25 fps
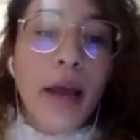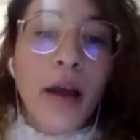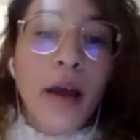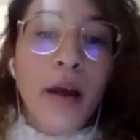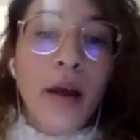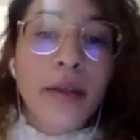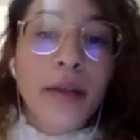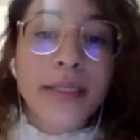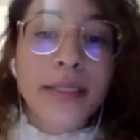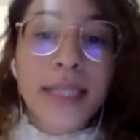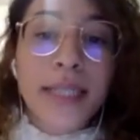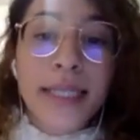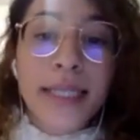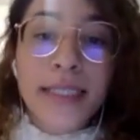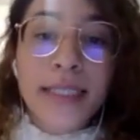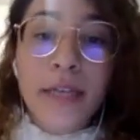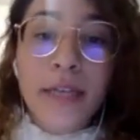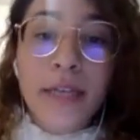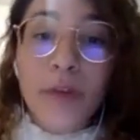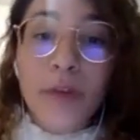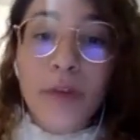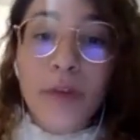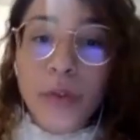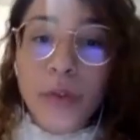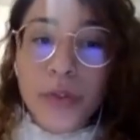Studies
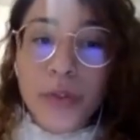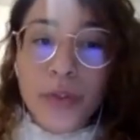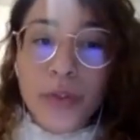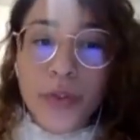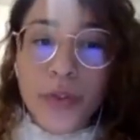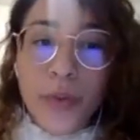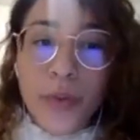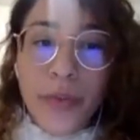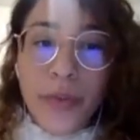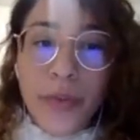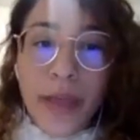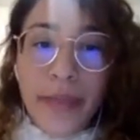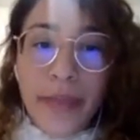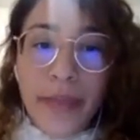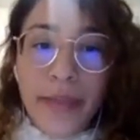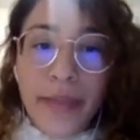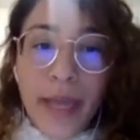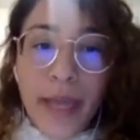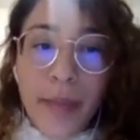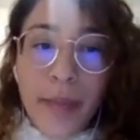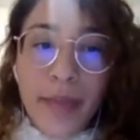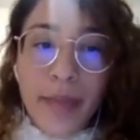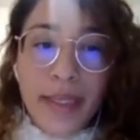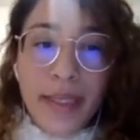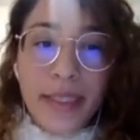have also shown that the
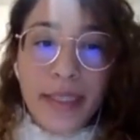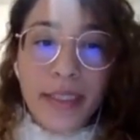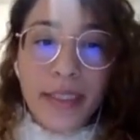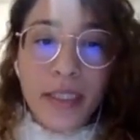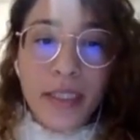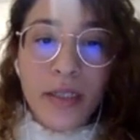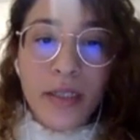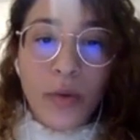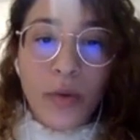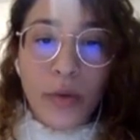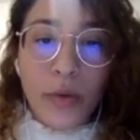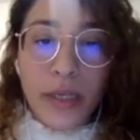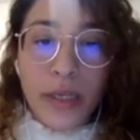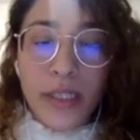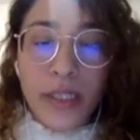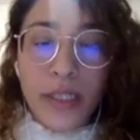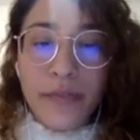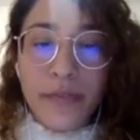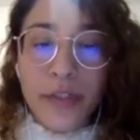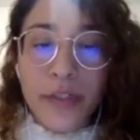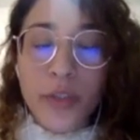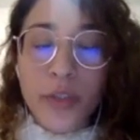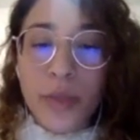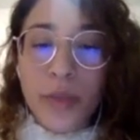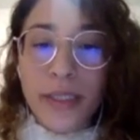ability or
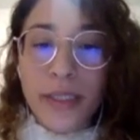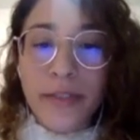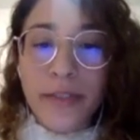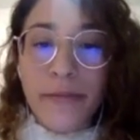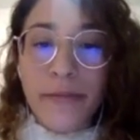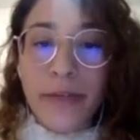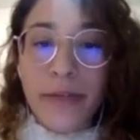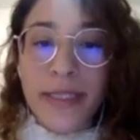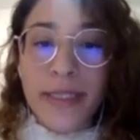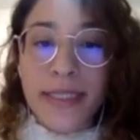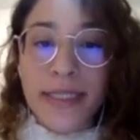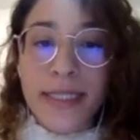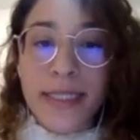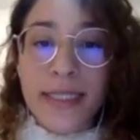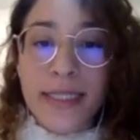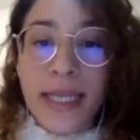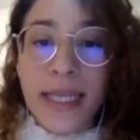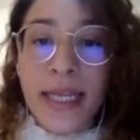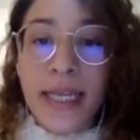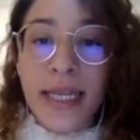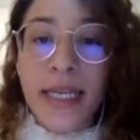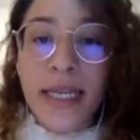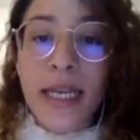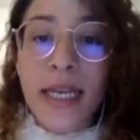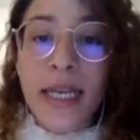individual differences
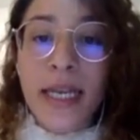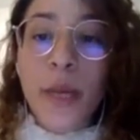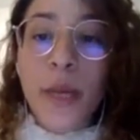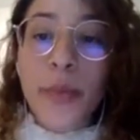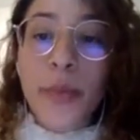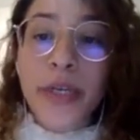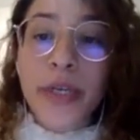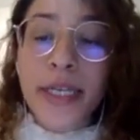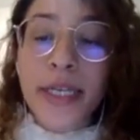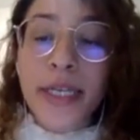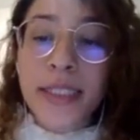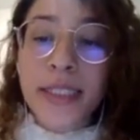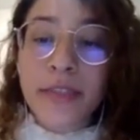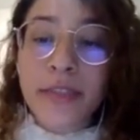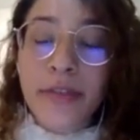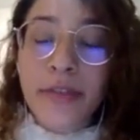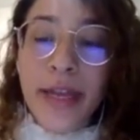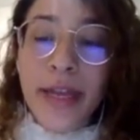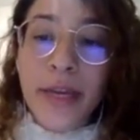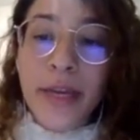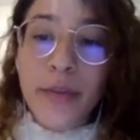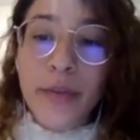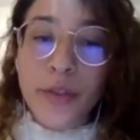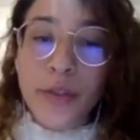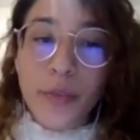in predictive
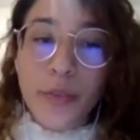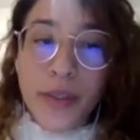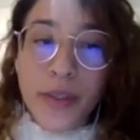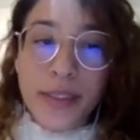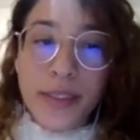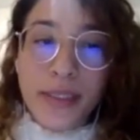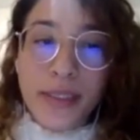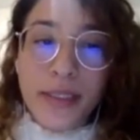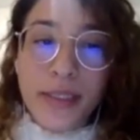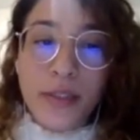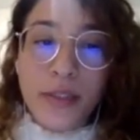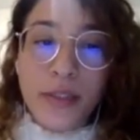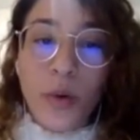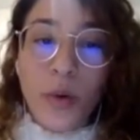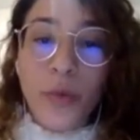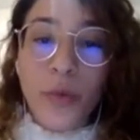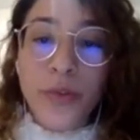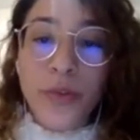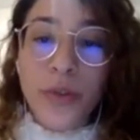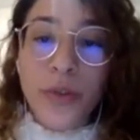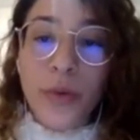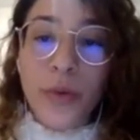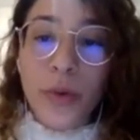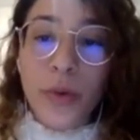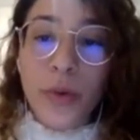language processes
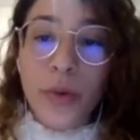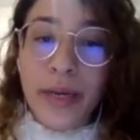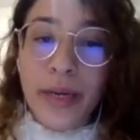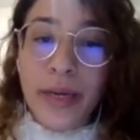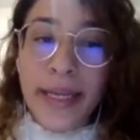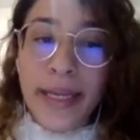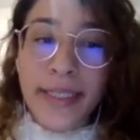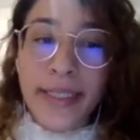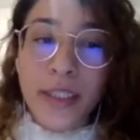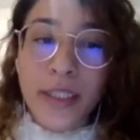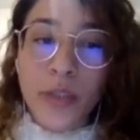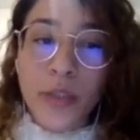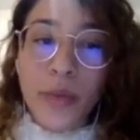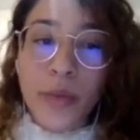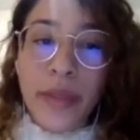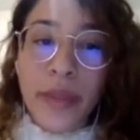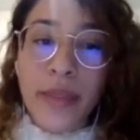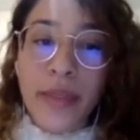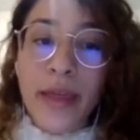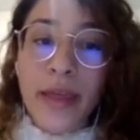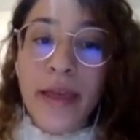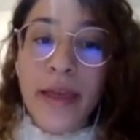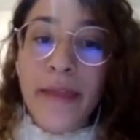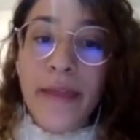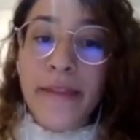also correlated with
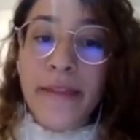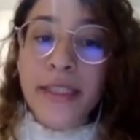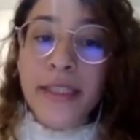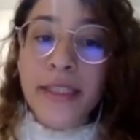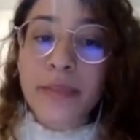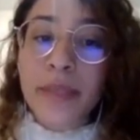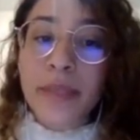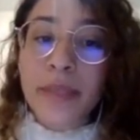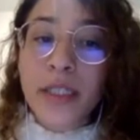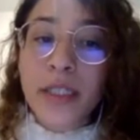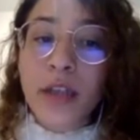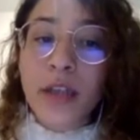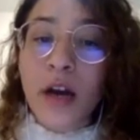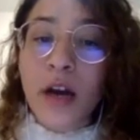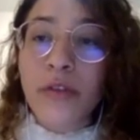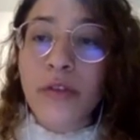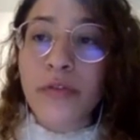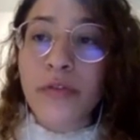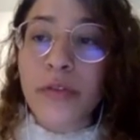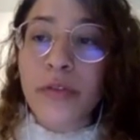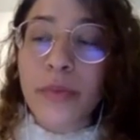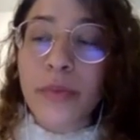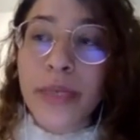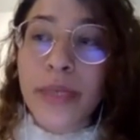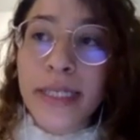the speed
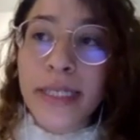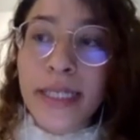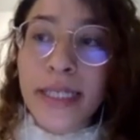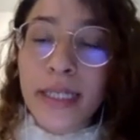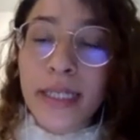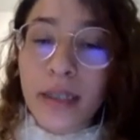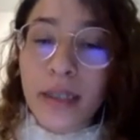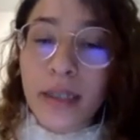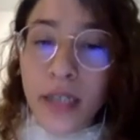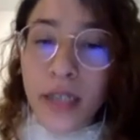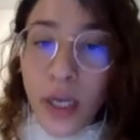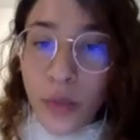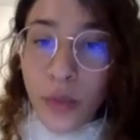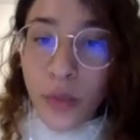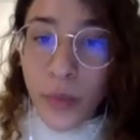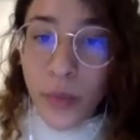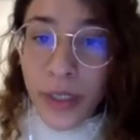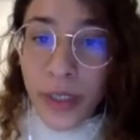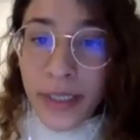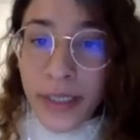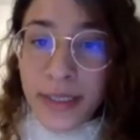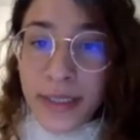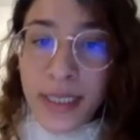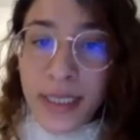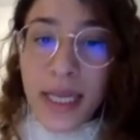of reading
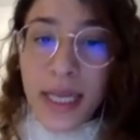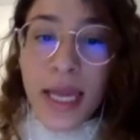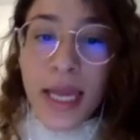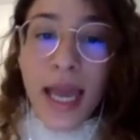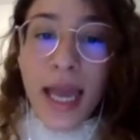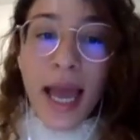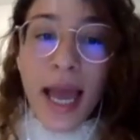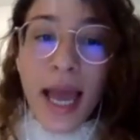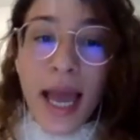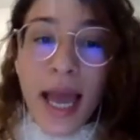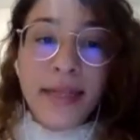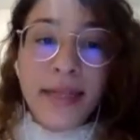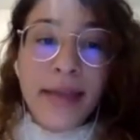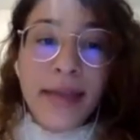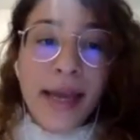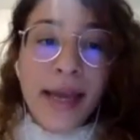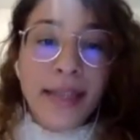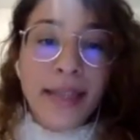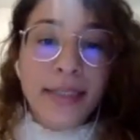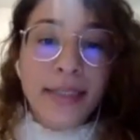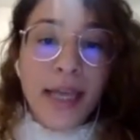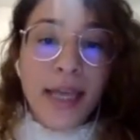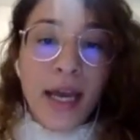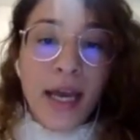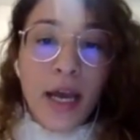non-words, and
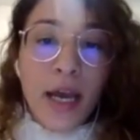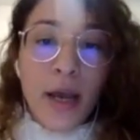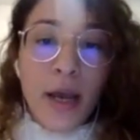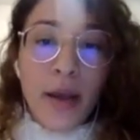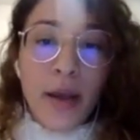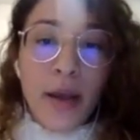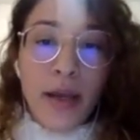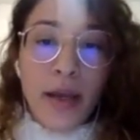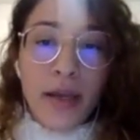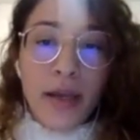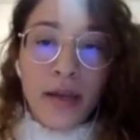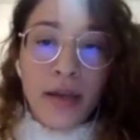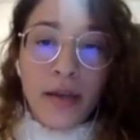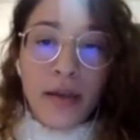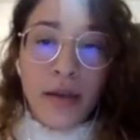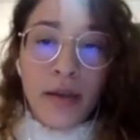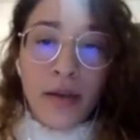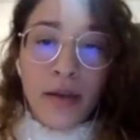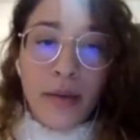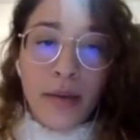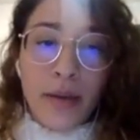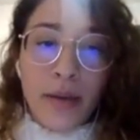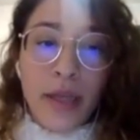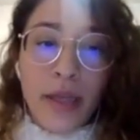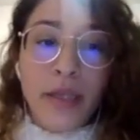that
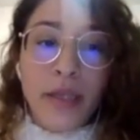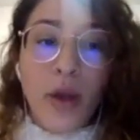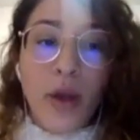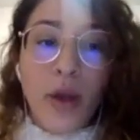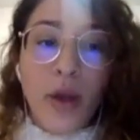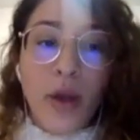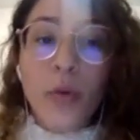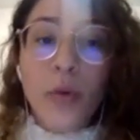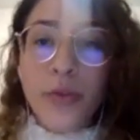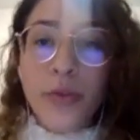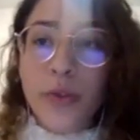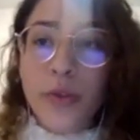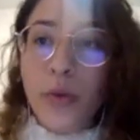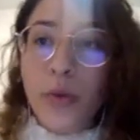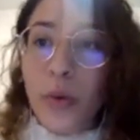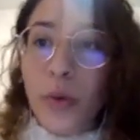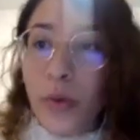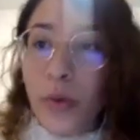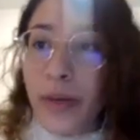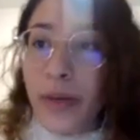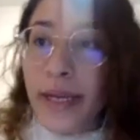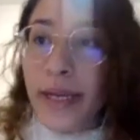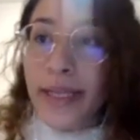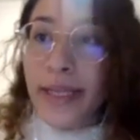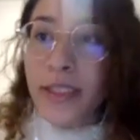it also
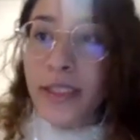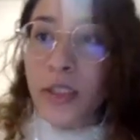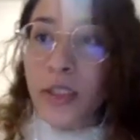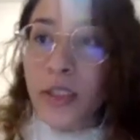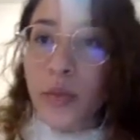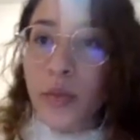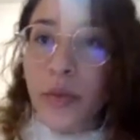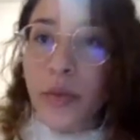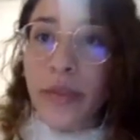correlated with